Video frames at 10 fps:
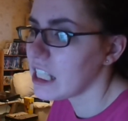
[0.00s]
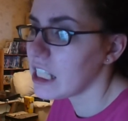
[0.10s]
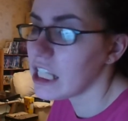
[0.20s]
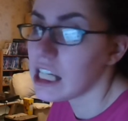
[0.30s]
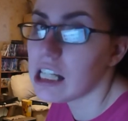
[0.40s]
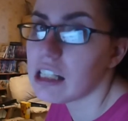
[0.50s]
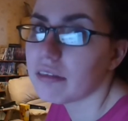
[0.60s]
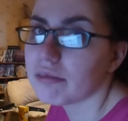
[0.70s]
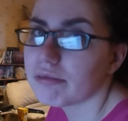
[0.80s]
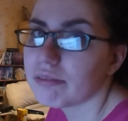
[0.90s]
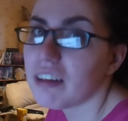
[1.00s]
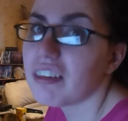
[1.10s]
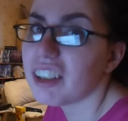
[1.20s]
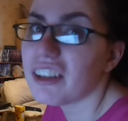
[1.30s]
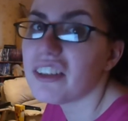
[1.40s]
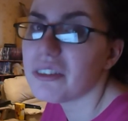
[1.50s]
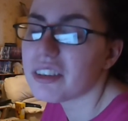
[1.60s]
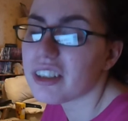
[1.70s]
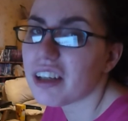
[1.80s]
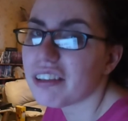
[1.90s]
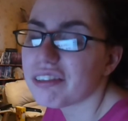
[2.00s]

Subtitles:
yeah, I'm gonna do stuff.